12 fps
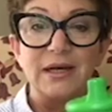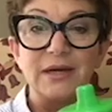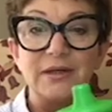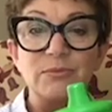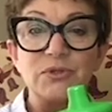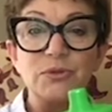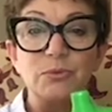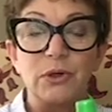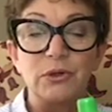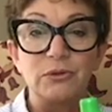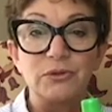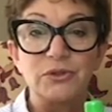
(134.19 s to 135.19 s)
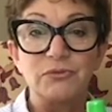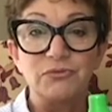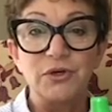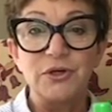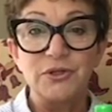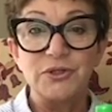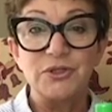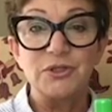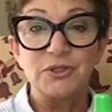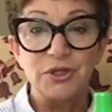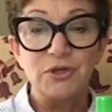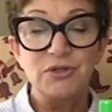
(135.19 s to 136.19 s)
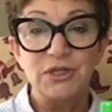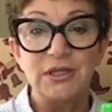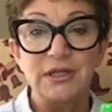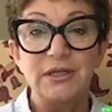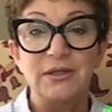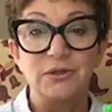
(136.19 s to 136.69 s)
and it was the world's first totally